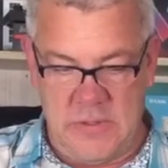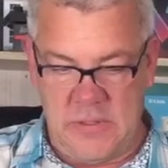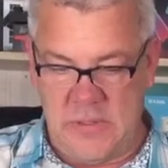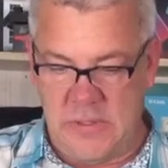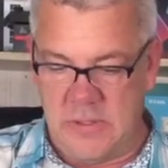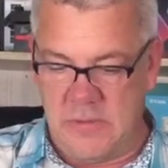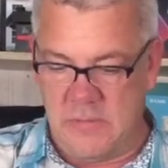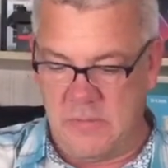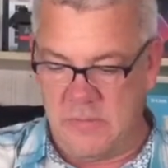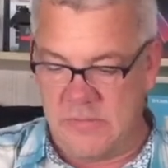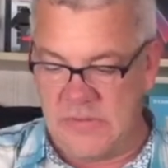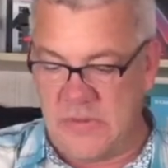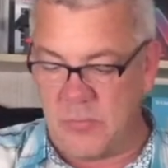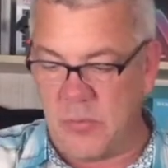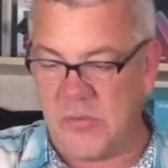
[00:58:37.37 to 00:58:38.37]

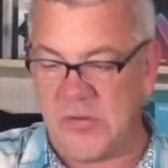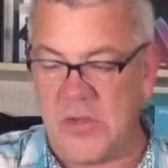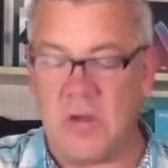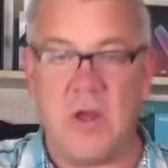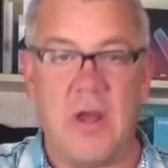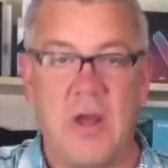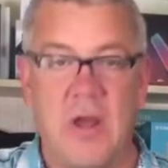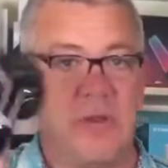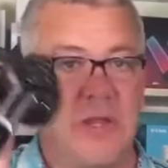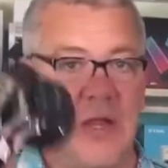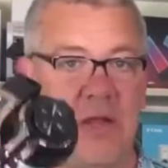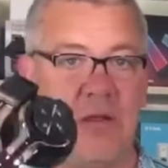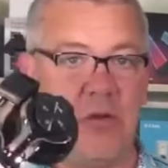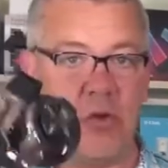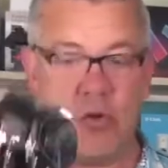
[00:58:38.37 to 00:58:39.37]
10% off
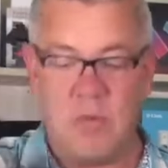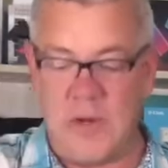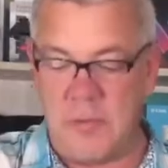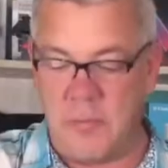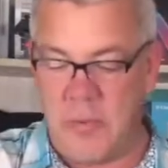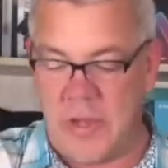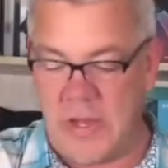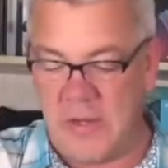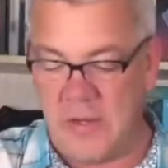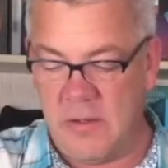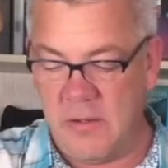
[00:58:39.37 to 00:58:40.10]
today, great buy